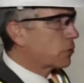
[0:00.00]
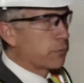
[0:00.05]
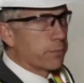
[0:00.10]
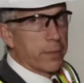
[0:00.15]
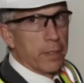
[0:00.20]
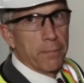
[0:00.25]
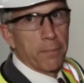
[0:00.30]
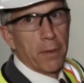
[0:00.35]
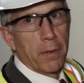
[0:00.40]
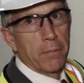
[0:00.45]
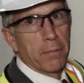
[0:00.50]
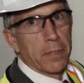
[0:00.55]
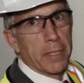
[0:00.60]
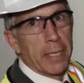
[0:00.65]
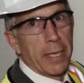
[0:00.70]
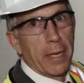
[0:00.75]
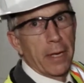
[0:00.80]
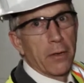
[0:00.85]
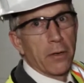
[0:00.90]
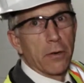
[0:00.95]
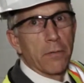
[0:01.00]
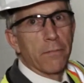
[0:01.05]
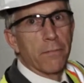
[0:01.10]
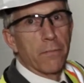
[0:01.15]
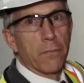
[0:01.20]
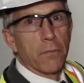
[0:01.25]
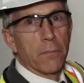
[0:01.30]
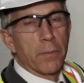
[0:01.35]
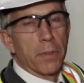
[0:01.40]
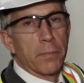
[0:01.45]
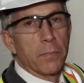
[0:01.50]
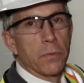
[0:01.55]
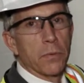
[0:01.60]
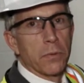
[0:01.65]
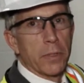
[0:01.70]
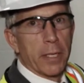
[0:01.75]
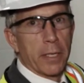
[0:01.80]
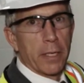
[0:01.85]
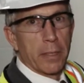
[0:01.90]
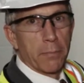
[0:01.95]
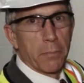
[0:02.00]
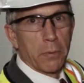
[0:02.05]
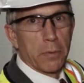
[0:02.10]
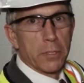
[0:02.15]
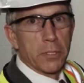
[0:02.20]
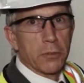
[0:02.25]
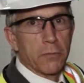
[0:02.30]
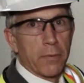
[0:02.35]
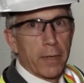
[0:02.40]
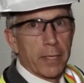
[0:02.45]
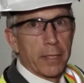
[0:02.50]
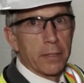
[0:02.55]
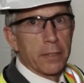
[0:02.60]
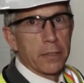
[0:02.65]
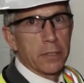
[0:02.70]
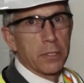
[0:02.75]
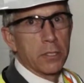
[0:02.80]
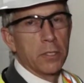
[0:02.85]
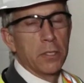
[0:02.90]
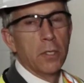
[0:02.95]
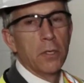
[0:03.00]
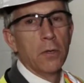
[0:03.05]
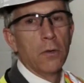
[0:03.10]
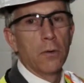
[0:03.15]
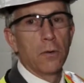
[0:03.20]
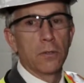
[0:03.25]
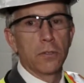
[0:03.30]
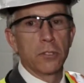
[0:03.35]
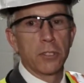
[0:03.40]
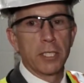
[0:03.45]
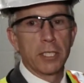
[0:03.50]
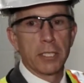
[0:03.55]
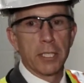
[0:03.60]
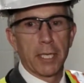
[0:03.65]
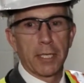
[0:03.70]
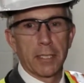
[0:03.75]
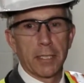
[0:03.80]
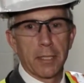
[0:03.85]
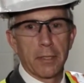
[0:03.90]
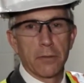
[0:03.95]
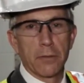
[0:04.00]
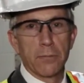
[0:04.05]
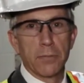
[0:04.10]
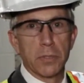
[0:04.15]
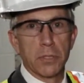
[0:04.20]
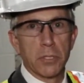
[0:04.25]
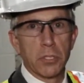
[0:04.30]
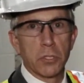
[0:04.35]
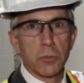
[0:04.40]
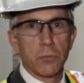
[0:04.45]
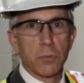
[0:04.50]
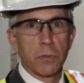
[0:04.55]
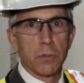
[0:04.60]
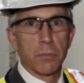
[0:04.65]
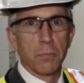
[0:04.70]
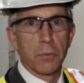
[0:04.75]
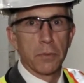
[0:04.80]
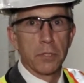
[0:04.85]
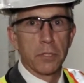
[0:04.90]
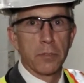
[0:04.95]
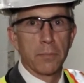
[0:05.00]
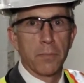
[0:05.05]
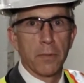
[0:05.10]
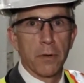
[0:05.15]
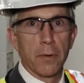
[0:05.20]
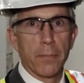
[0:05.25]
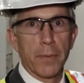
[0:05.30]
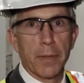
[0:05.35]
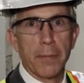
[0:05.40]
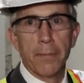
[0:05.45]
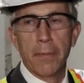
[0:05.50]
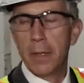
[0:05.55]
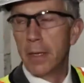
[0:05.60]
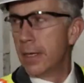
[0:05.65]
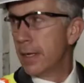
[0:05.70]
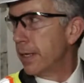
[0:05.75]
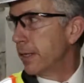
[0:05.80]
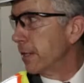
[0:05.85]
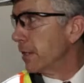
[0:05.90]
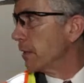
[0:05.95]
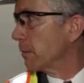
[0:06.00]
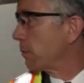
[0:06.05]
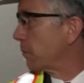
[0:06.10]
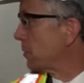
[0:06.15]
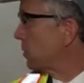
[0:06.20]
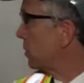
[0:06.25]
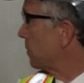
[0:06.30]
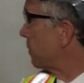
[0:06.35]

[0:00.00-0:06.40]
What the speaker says: will be a public counter for people who are getting police records or transacting other business with the police department. And then the police